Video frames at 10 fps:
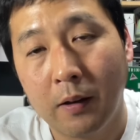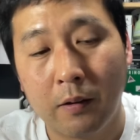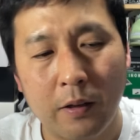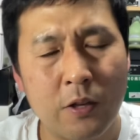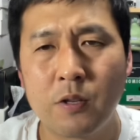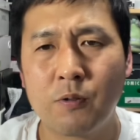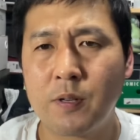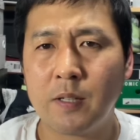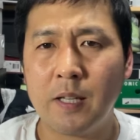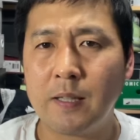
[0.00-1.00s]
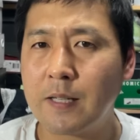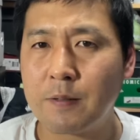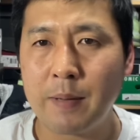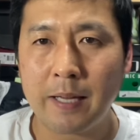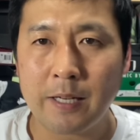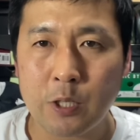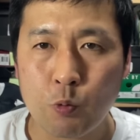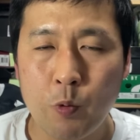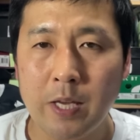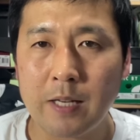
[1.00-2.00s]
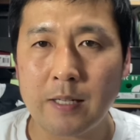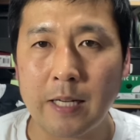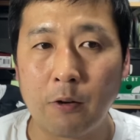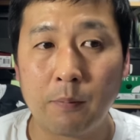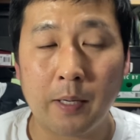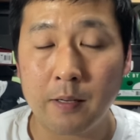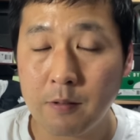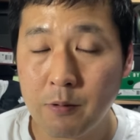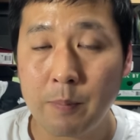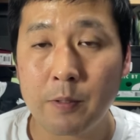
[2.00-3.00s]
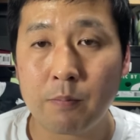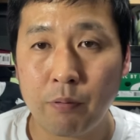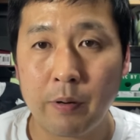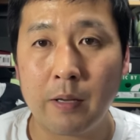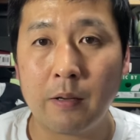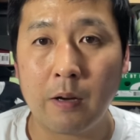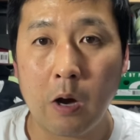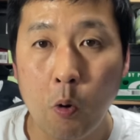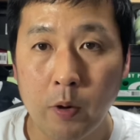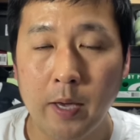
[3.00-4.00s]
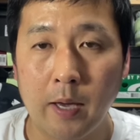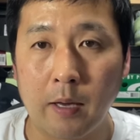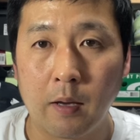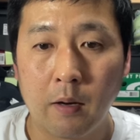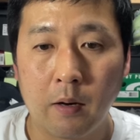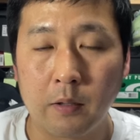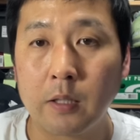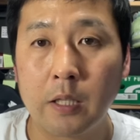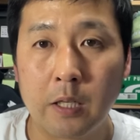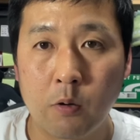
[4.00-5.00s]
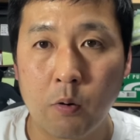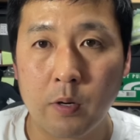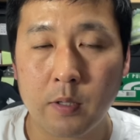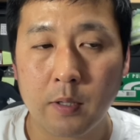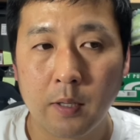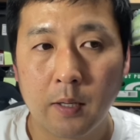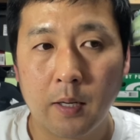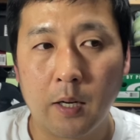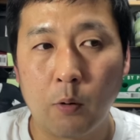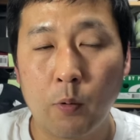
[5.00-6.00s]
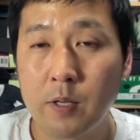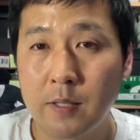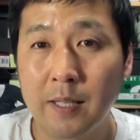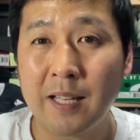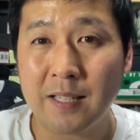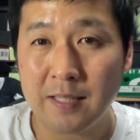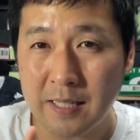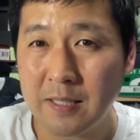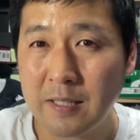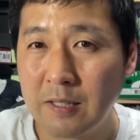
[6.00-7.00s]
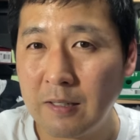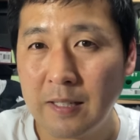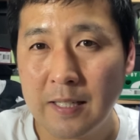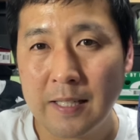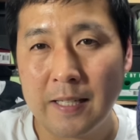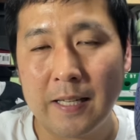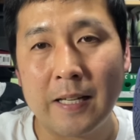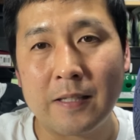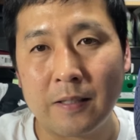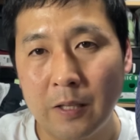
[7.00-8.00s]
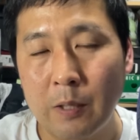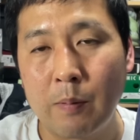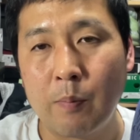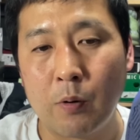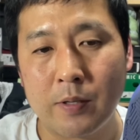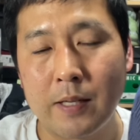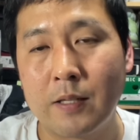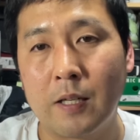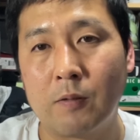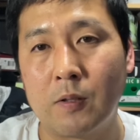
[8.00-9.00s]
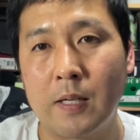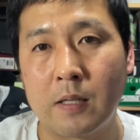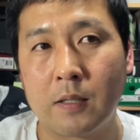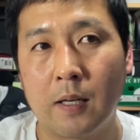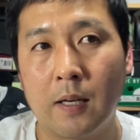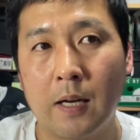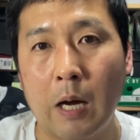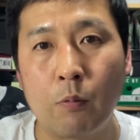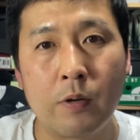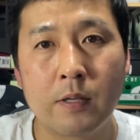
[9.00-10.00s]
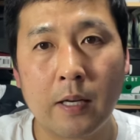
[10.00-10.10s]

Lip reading: interestingly, it doesn't make any squeaking sound, but it grips pretty okay on clean courts. Once it gets dustier, it's a little bit more sensitive to dust. I wouldn't say